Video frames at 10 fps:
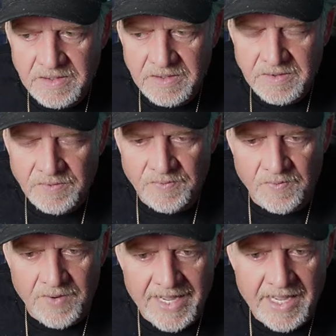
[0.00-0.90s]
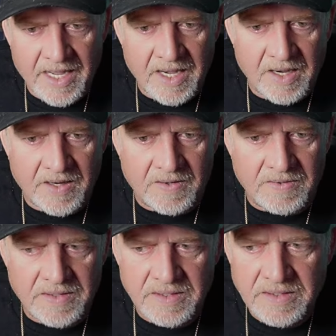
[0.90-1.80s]

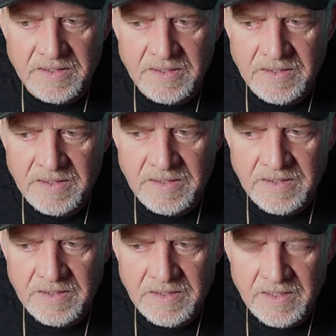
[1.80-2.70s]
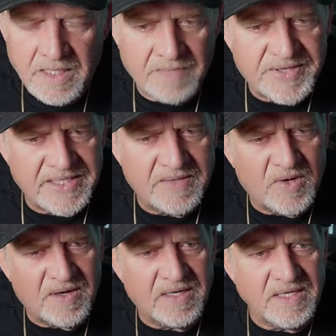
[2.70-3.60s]
Wow. And I'm thinking, well,
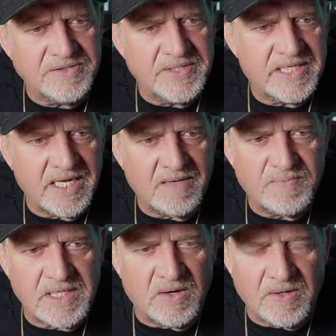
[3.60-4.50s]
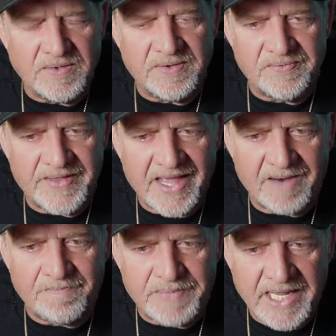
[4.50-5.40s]
our country can't be hurting that
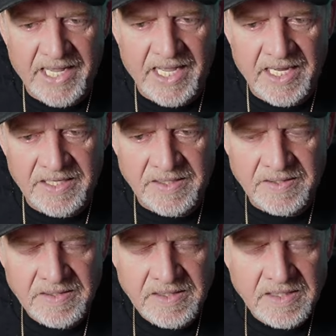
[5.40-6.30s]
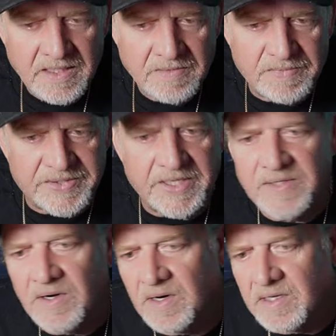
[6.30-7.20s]
bad. But then the
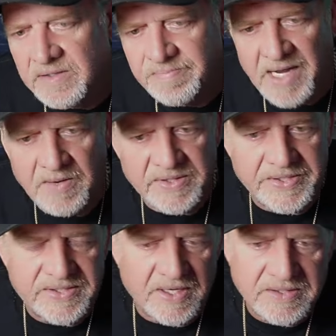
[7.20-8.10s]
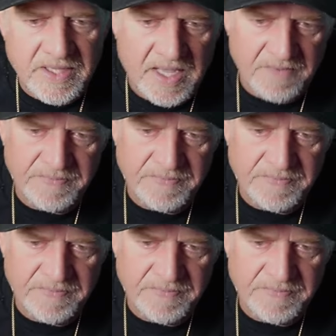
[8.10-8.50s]
car goes by with the duct tape.